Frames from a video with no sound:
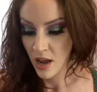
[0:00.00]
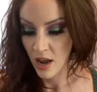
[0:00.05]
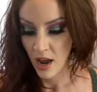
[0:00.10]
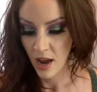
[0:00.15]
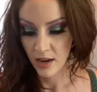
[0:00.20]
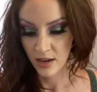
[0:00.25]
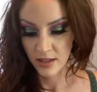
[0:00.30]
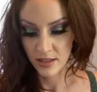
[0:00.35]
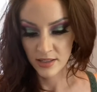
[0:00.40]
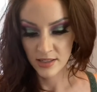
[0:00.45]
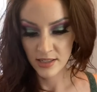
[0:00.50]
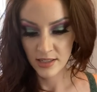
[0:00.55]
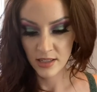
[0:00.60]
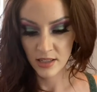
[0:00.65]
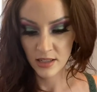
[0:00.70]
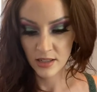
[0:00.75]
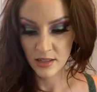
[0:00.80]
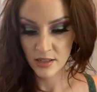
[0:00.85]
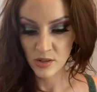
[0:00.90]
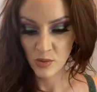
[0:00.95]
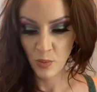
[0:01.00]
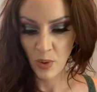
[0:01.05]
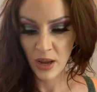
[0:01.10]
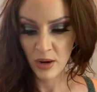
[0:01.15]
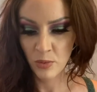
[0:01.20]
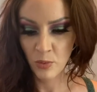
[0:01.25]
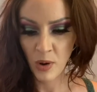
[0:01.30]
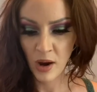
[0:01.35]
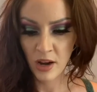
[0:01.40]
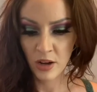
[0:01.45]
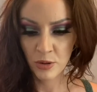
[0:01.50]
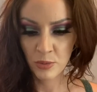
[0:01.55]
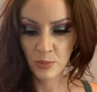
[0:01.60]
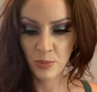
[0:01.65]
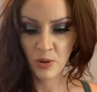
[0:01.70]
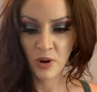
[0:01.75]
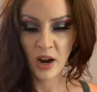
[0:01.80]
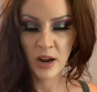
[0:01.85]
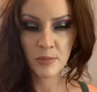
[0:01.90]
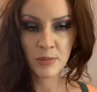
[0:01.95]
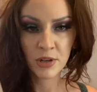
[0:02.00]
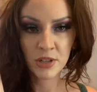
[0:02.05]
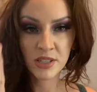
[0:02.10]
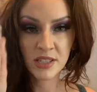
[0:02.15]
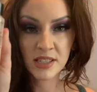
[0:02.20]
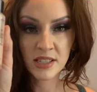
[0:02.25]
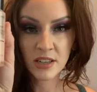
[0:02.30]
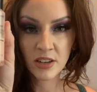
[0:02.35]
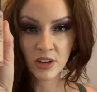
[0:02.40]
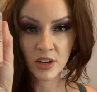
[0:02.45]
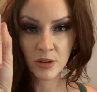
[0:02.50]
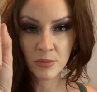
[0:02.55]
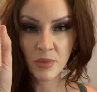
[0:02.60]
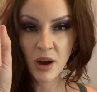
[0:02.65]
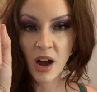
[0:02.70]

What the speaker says: and it's this Wet n Wild Primer Serum.